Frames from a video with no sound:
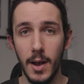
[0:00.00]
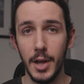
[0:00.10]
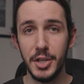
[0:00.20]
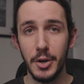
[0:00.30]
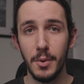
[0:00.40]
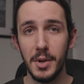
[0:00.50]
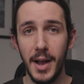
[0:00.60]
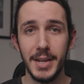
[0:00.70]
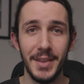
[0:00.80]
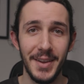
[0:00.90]
A general
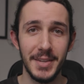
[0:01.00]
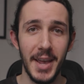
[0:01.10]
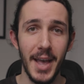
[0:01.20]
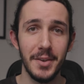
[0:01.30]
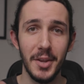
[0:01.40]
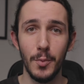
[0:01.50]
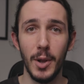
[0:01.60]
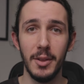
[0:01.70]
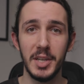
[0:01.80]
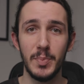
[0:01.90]
guideline can and
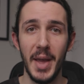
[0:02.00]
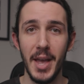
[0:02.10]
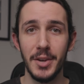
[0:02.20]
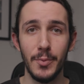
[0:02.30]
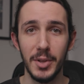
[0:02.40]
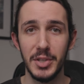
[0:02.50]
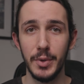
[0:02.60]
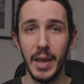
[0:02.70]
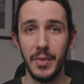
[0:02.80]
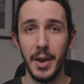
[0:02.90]
will expand once you
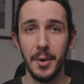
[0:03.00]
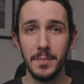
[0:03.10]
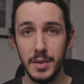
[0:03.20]
get there.